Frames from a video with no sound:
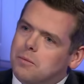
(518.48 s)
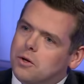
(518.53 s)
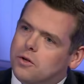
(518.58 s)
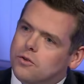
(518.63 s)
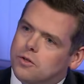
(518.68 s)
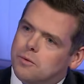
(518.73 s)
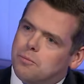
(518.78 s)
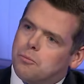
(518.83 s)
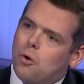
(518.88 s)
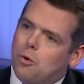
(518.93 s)

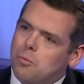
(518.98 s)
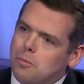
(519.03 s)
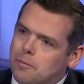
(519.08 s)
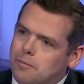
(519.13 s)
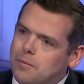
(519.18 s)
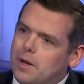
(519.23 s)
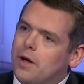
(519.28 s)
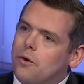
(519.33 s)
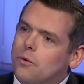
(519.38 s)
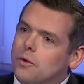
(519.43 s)
because the
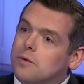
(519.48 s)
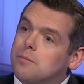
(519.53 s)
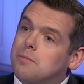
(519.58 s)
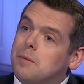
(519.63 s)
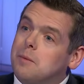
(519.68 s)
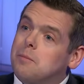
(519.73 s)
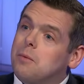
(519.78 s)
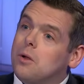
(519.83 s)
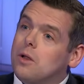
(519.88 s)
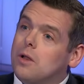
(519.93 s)
problem now is
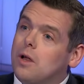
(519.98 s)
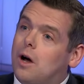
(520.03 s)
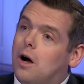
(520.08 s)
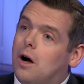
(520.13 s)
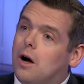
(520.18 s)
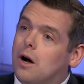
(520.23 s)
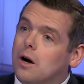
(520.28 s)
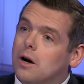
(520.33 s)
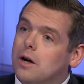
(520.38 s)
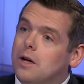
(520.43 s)
people
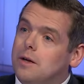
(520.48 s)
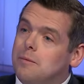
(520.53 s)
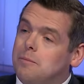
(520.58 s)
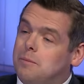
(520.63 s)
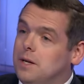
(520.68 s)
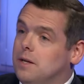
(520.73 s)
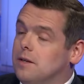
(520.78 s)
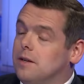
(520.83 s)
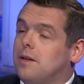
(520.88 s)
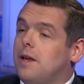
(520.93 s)
are
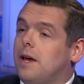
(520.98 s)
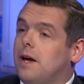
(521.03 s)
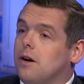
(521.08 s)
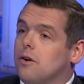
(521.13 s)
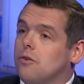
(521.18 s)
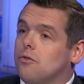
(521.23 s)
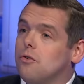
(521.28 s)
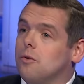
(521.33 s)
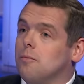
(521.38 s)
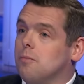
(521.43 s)
being
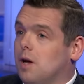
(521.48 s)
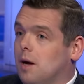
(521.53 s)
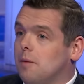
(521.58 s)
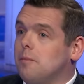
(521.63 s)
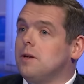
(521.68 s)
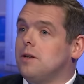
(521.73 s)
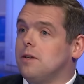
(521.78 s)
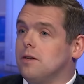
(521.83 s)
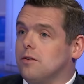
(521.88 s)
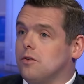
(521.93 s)
deterred from
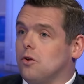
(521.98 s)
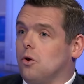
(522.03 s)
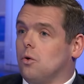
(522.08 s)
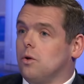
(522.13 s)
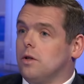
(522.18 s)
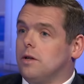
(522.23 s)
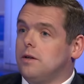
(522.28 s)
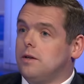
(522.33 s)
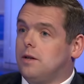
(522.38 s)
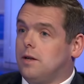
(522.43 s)
coming to
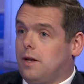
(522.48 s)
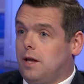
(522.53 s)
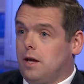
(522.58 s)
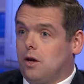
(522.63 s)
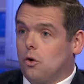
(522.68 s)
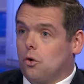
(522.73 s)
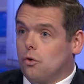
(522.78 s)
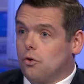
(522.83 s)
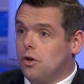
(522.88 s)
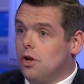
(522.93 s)
Scotland to
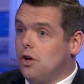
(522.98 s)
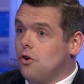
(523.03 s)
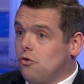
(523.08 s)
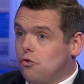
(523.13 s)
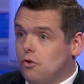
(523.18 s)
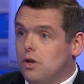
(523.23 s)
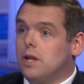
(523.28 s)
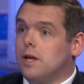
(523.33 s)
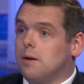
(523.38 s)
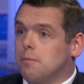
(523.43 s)
take on
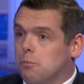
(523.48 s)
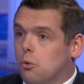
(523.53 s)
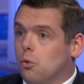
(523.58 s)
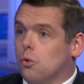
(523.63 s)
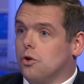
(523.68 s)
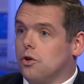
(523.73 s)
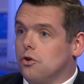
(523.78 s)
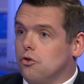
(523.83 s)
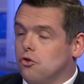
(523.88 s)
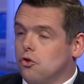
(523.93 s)
really
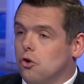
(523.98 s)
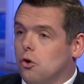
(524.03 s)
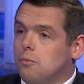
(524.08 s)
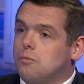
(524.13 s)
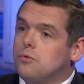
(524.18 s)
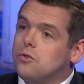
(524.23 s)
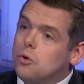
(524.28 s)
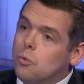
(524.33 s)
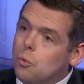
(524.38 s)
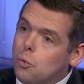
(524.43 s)
important
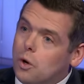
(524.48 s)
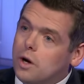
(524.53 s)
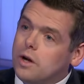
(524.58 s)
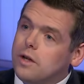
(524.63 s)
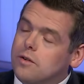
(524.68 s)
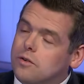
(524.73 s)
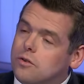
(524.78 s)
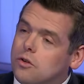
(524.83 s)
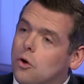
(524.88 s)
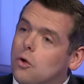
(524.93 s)
jobs, to
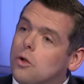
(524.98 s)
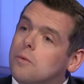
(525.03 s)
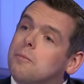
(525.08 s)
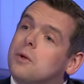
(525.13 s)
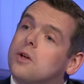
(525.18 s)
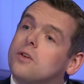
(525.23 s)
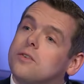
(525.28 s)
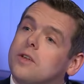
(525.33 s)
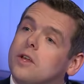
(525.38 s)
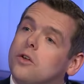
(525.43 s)
work in Scotland,
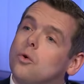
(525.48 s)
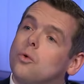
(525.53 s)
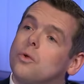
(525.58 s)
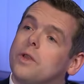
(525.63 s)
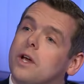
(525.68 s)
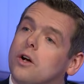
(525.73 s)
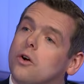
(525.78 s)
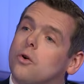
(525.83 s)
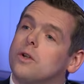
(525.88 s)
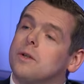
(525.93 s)
because they know
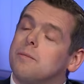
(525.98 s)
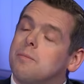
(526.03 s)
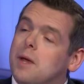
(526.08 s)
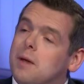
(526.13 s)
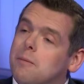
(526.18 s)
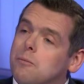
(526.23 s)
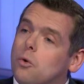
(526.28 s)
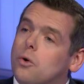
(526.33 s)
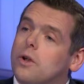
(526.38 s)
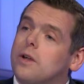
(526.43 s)
they are going to
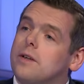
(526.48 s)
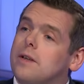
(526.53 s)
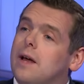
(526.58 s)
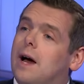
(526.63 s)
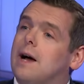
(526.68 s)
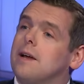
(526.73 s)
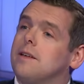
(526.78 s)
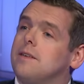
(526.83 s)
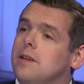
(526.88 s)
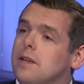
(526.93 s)
pay more in
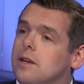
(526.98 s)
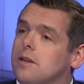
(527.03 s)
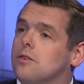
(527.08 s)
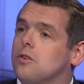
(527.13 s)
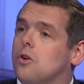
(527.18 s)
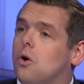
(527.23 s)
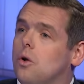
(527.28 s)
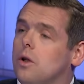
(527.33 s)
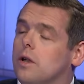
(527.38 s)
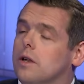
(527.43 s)
tax here in
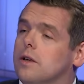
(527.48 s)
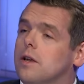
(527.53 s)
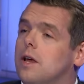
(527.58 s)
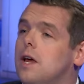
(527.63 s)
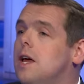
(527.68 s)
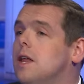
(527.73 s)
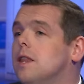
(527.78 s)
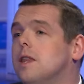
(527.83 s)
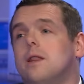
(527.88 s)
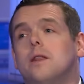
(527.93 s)
Scotland
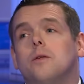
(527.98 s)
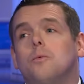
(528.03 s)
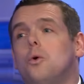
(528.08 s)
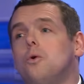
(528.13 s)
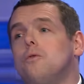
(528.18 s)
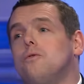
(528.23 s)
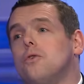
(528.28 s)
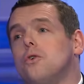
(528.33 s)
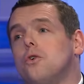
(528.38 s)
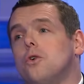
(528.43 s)
than they
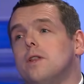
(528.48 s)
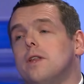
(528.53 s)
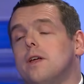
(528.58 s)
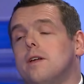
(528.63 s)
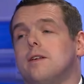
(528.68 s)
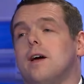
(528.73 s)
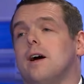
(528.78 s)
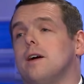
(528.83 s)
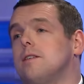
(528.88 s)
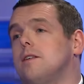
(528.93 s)
would for doing the
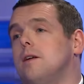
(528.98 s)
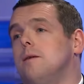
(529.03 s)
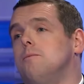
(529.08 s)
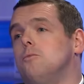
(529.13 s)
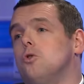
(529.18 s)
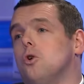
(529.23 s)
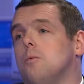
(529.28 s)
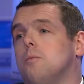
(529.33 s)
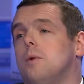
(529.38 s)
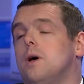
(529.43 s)
exact
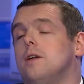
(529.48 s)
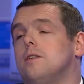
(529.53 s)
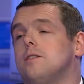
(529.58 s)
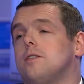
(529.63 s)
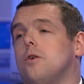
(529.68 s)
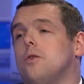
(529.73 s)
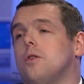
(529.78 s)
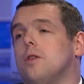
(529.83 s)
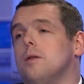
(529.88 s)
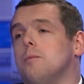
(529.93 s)
same job
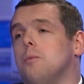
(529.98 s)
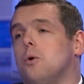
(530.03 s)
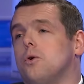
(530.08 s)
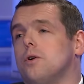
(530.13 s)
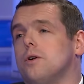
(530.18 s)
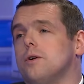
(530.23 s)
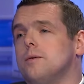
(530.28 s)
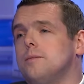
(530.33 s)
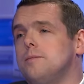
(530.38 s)
south of the border.